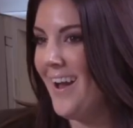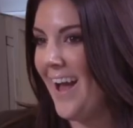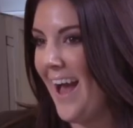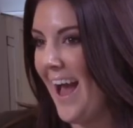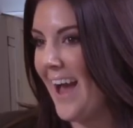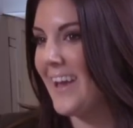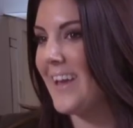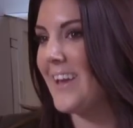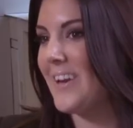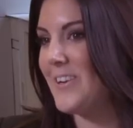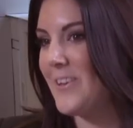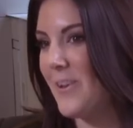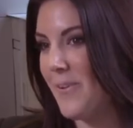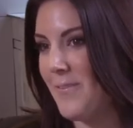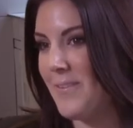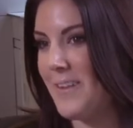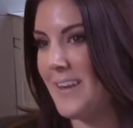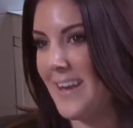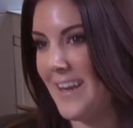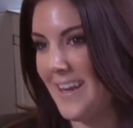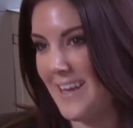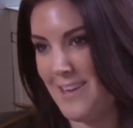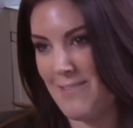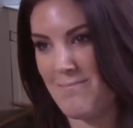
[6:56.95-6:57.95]
I condone
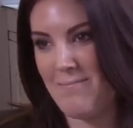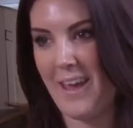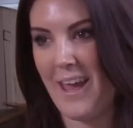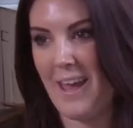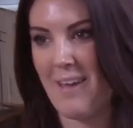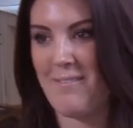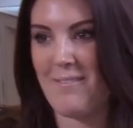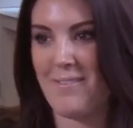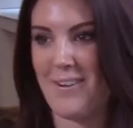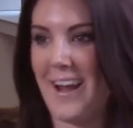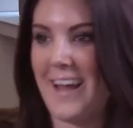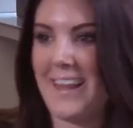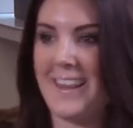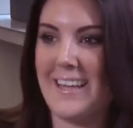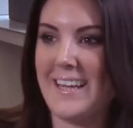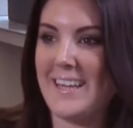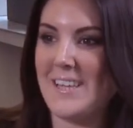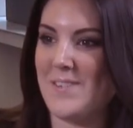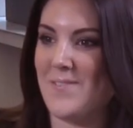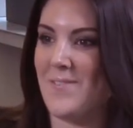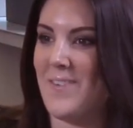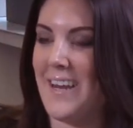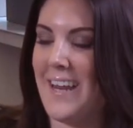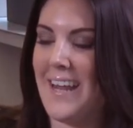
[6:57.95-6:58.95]
the Nicki behavior. I think
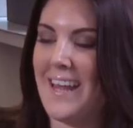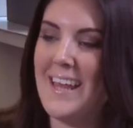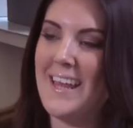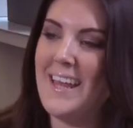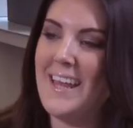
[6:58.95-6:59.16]
it's funny.